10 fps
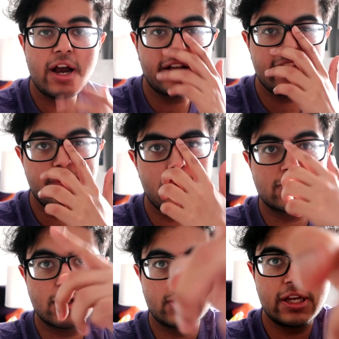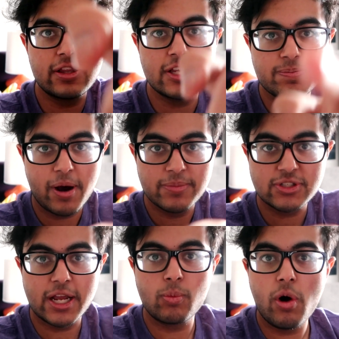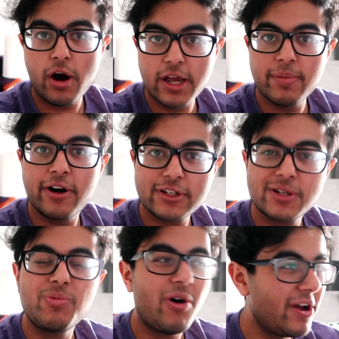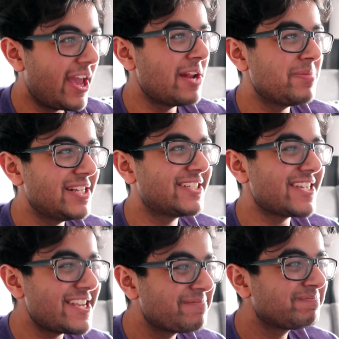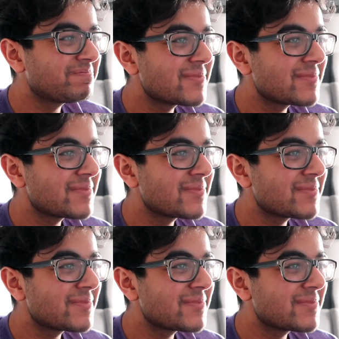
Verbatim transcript: I keep also looking at this by mistake. Why, America? Why, NBC?